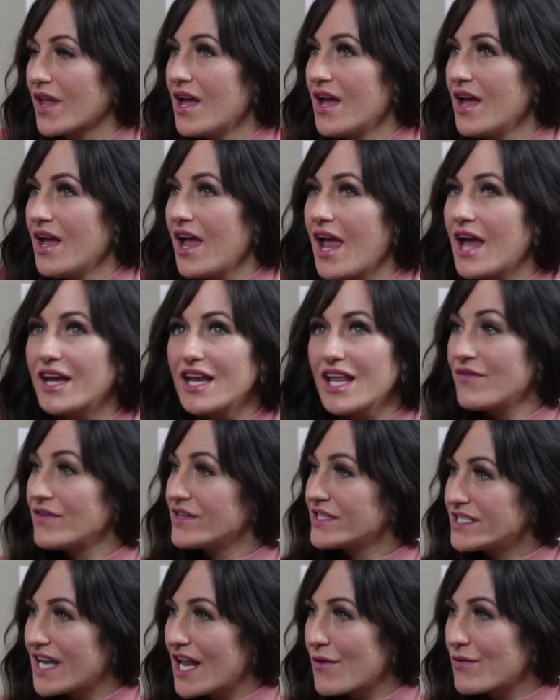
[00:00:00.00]
And even
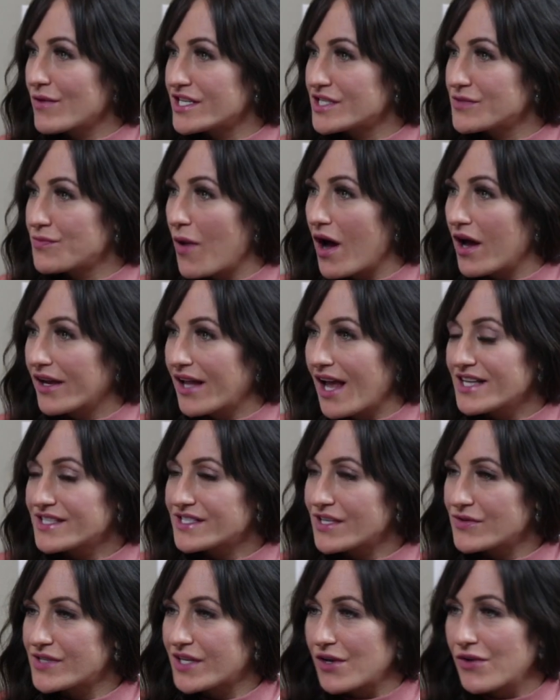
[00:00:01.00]
today with this podcast, I was
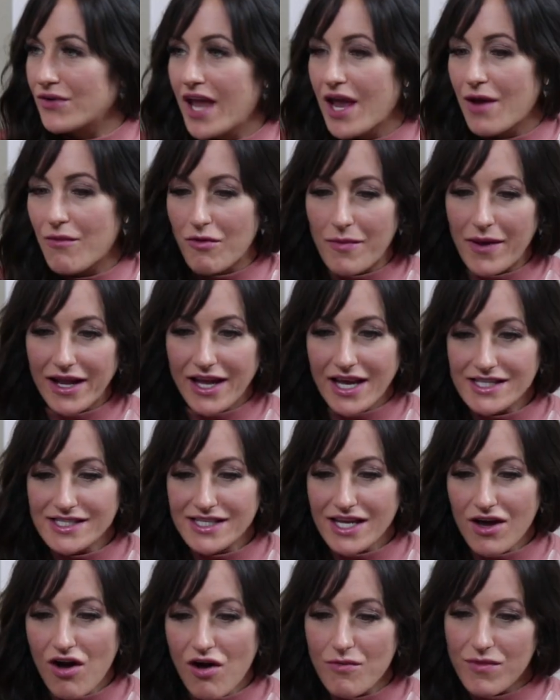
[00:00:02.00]
like, okay, well, my kids get
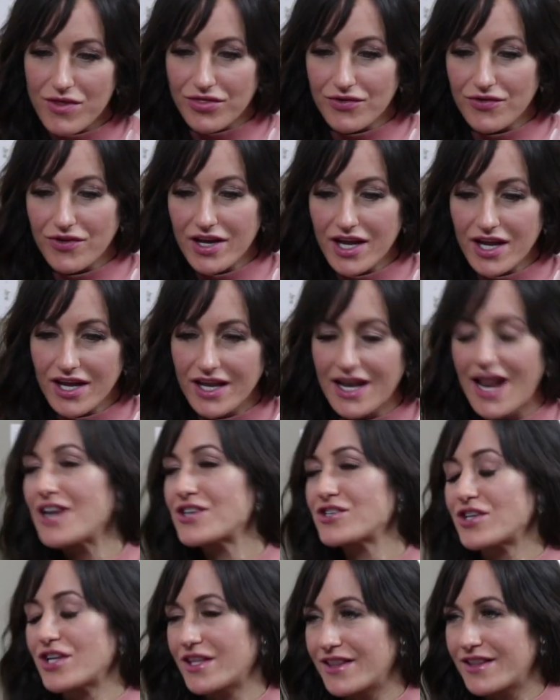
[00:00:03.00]
home at 3, and actually
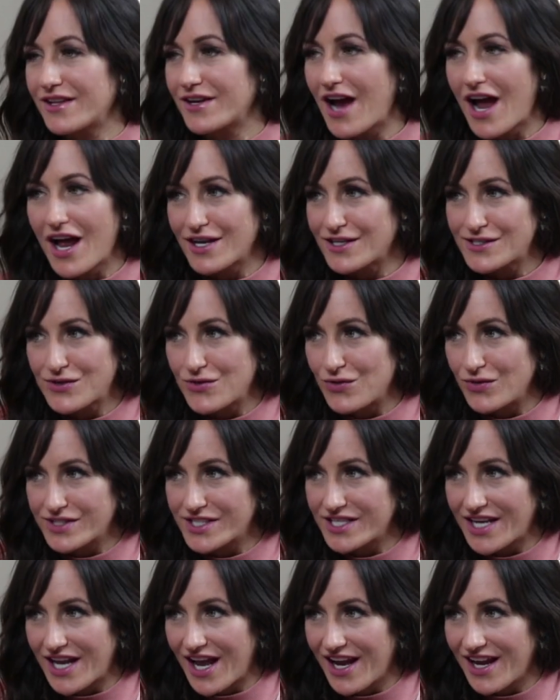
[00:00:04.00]
they're out of school
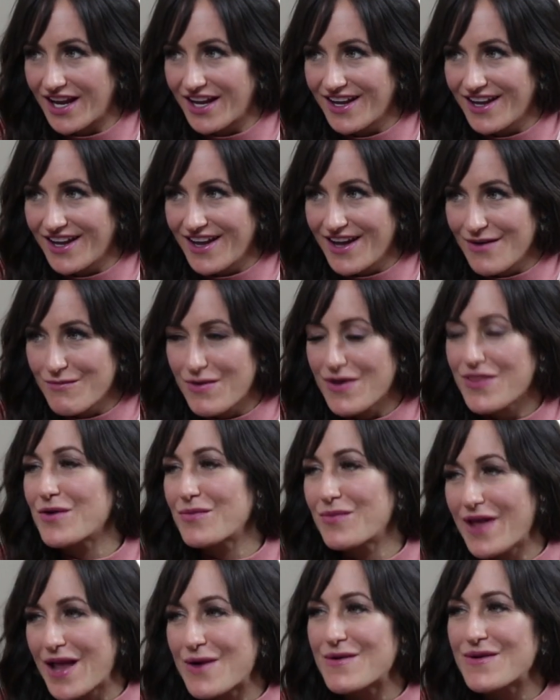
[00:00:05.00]
today, but they're playing
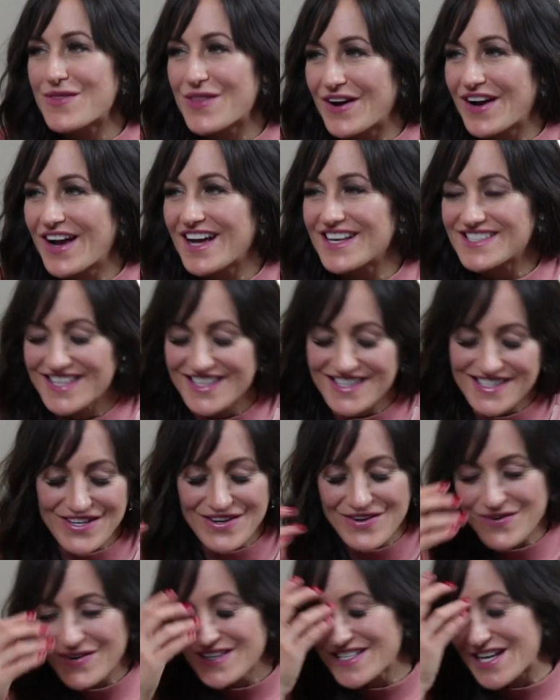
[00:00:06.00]
with their cousins, so it
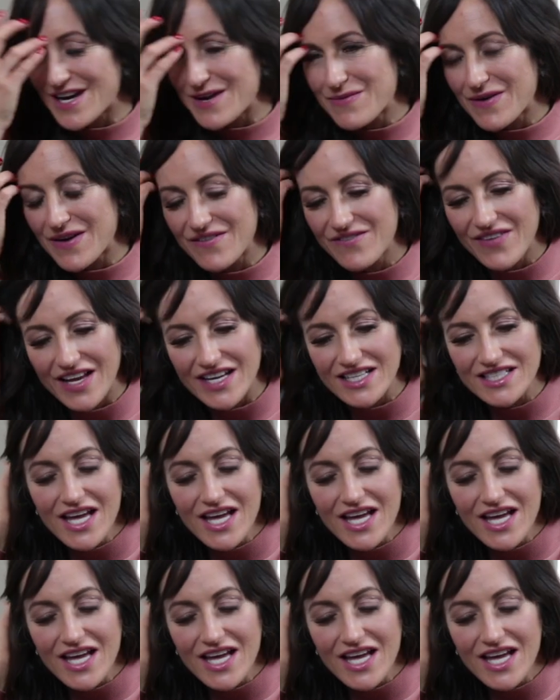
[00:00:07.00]
worked out perfect.